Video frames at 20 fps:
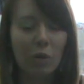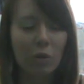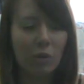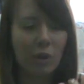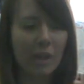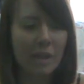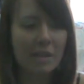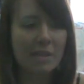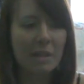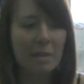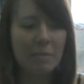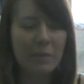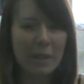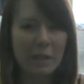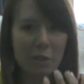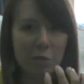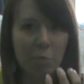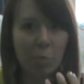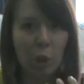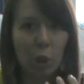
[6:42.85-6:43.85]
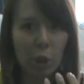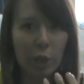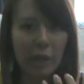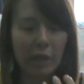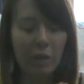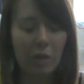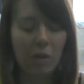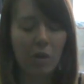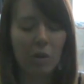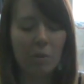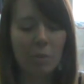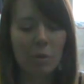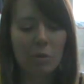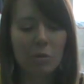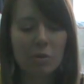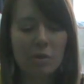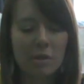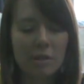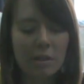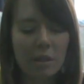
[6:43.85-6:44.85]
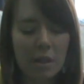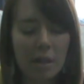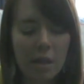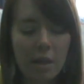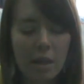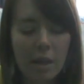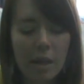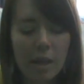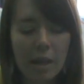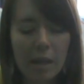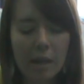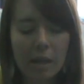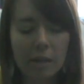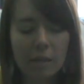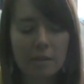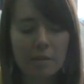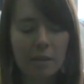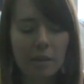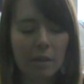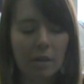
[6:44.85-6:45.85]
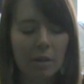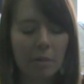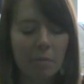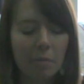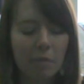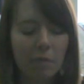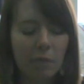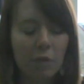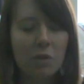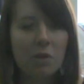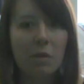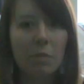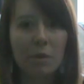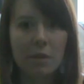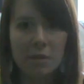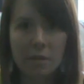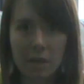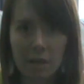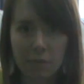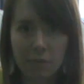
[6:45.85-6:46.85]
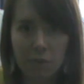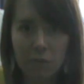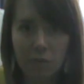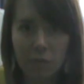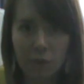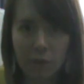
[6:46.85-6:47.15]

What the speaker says: or like something's burning almost. And first I want to say, if